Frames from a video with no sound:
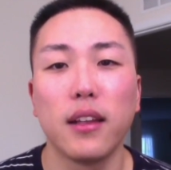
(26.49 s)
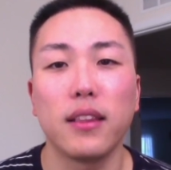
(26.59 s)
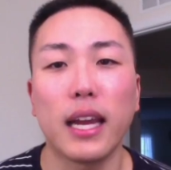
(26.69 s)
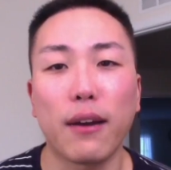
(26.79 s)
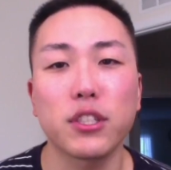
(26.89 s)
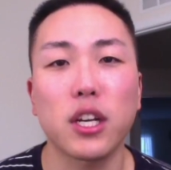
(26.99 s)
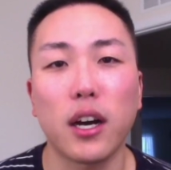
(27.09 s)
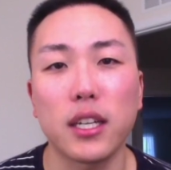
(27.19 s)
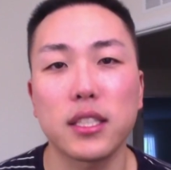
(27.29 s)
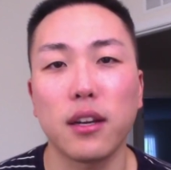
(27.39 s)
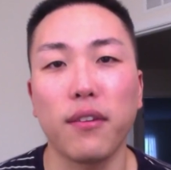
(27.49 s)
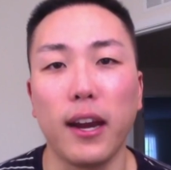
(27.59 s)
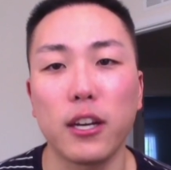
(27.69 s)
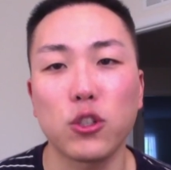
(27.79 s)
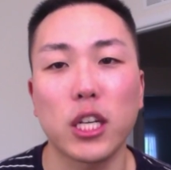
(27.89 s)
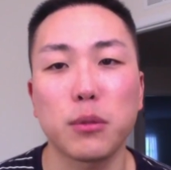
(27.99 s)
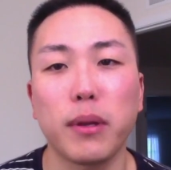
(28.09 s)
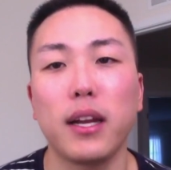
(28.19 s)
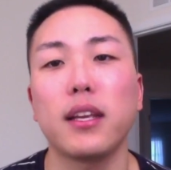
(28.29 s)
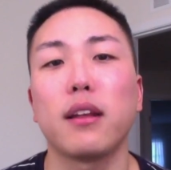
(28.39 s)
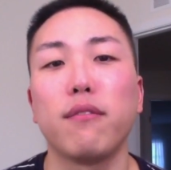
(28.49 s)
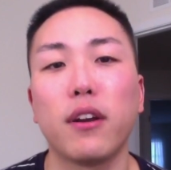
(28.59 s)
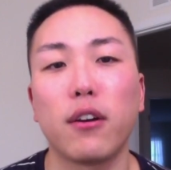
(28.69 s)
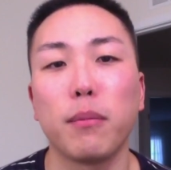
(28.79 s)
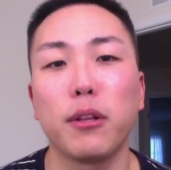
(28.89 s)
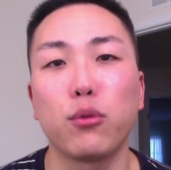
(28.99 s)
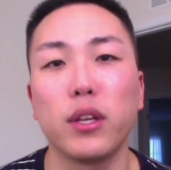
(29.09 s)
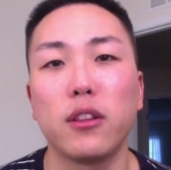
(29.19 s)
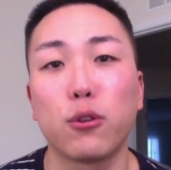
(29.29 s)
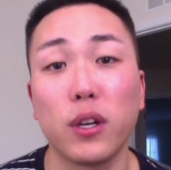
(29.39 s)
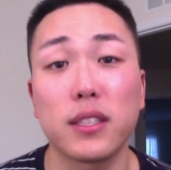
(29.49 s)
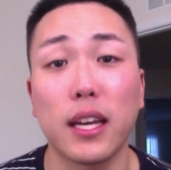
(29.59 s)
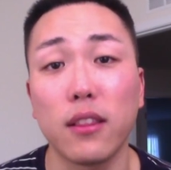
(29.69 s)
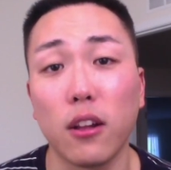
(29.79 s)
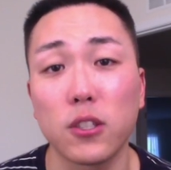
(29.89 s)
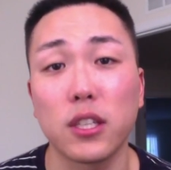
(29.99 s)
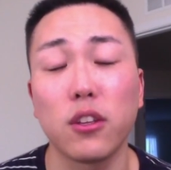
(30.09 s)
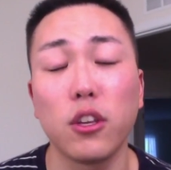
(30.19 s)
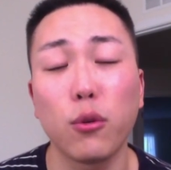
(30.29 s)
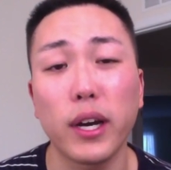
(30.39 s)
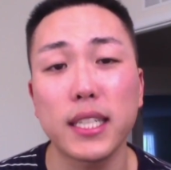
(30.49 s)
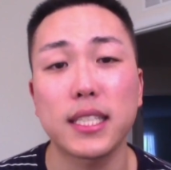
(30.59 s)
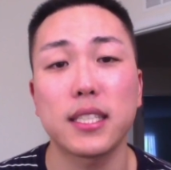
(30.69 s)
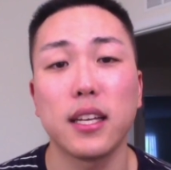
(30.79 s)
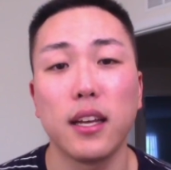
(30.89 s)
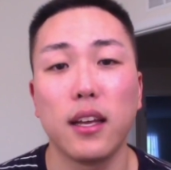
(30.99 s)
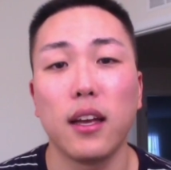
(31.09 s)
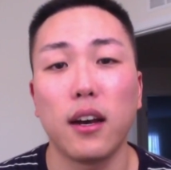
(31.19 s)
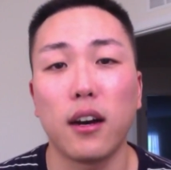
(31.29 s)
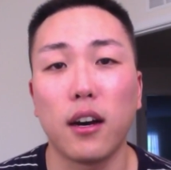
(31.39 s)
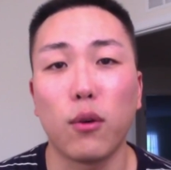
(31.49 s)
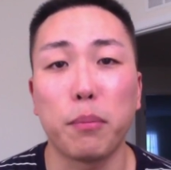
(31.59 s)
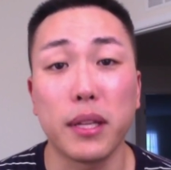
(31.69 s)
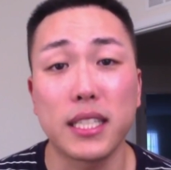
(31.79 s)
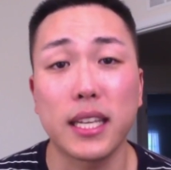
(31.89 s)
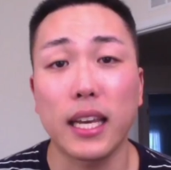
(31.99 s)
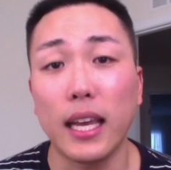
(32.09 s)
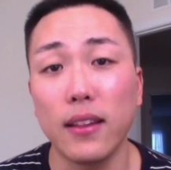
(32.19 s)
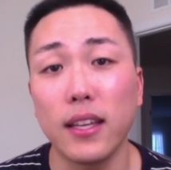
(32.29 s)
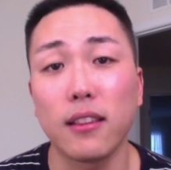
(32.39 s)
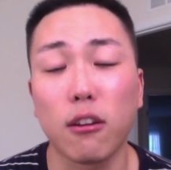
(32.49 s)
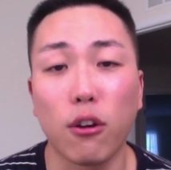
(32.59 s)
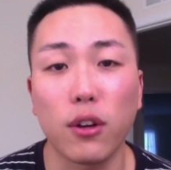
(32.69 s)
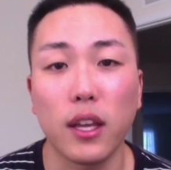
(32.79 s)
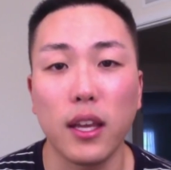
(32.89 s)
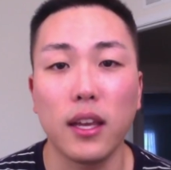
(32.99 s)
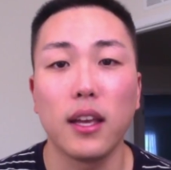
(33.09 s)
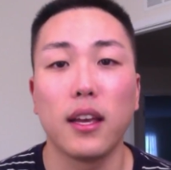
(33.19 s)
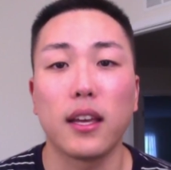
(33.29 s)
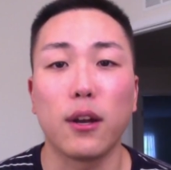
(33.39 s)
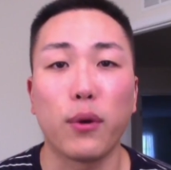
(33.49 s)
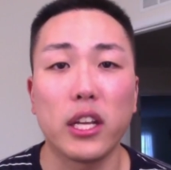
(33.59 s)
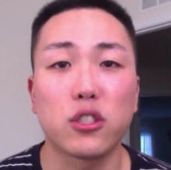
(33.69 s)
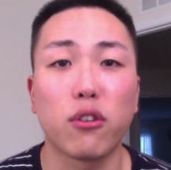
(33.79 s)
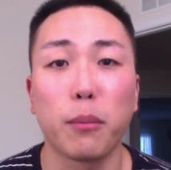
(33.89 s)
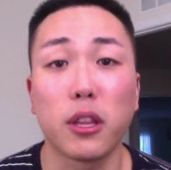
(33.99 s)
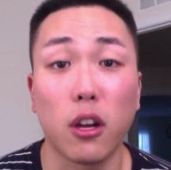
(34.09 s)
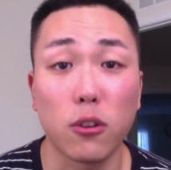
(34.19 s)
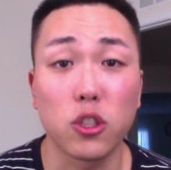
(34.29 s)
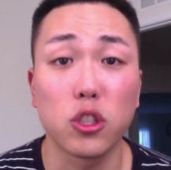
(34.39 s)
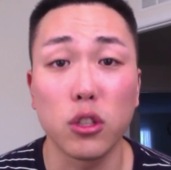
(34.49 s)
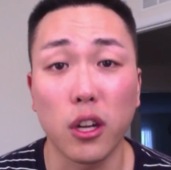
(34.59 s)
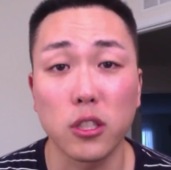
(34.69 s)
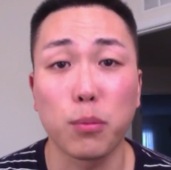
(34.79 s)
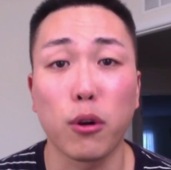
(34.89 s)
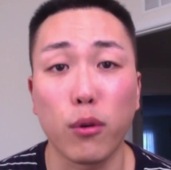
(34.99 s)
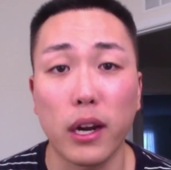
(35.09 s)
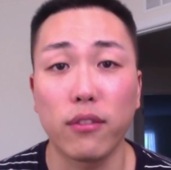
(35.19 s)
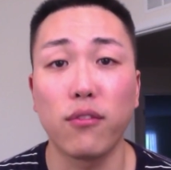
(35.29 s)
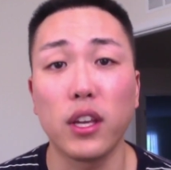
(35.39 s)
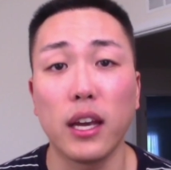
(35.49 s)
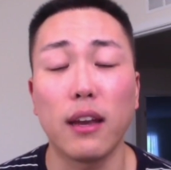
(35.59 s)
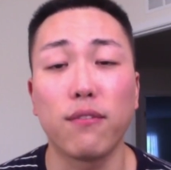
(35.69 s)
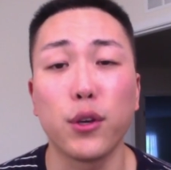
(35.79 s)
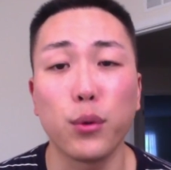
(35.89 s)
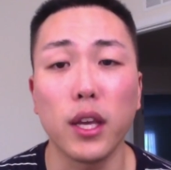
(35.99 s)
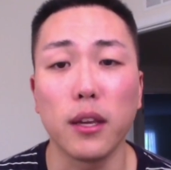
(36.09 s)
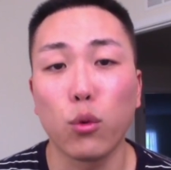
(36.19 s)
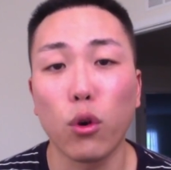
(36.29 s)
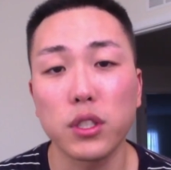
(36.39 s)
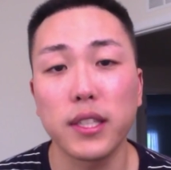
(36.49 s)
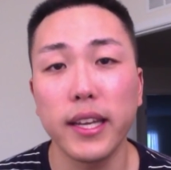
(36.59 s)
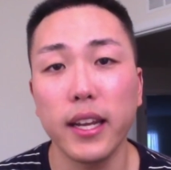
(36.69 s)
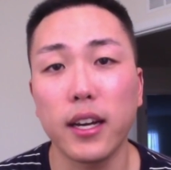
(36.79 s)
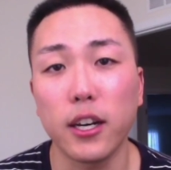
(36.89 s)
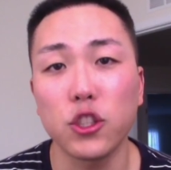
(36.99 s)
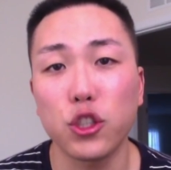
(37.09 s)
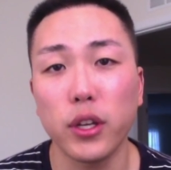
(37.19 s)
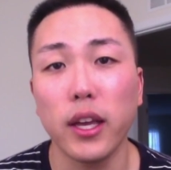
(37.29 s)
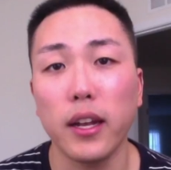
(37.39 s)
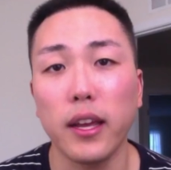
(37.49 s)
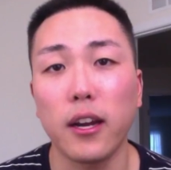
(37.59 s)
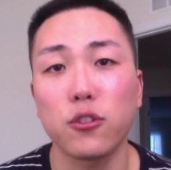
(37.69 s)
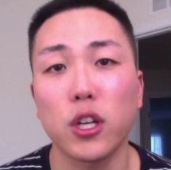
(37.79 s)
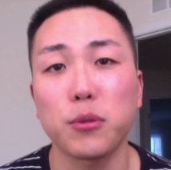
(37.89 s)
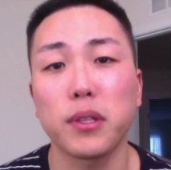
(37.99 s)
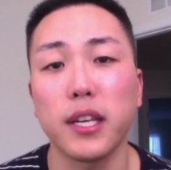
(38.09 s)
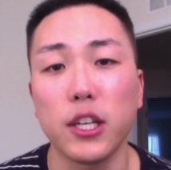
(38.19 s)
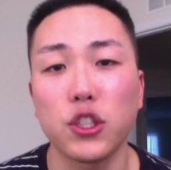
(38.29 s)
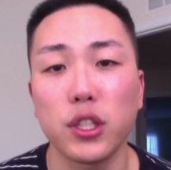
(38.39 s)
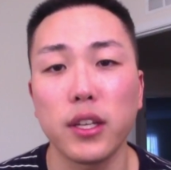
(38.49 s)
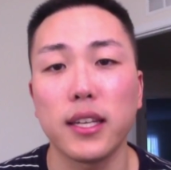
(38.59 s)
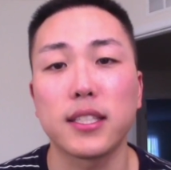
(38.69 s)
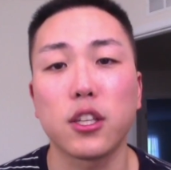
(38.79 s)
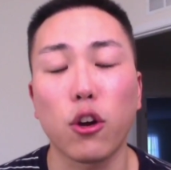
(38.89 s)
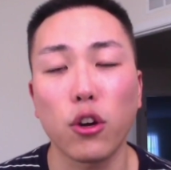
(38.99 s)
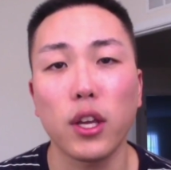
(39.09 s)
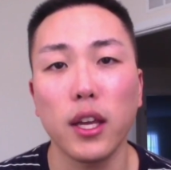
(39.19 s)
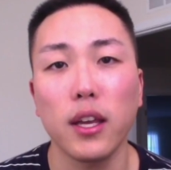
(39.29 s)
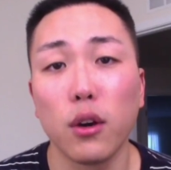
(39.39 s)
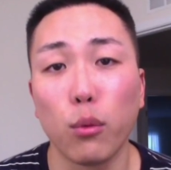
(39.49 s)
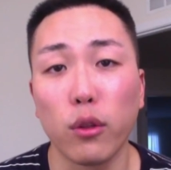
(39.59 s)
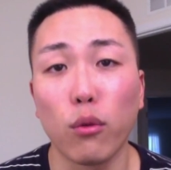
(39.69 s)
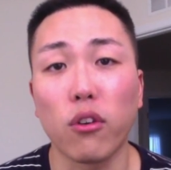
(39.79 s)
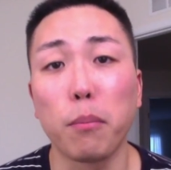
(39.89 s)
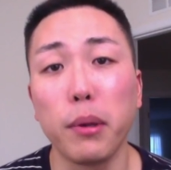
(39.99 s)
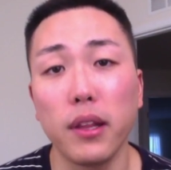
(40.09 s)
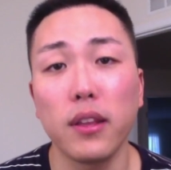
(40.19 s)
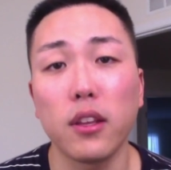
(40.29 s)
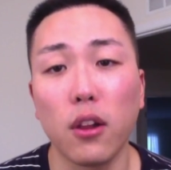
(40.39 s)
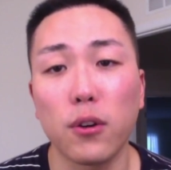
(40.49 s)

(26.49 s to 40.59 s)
The average cost of a hair transplant can vary between $3 to $10 in the US, while places like India and Turkey can range from $1 to $2 per graft via FUE. The world's leading country in hair transplantation is Turkey, with over $1 billion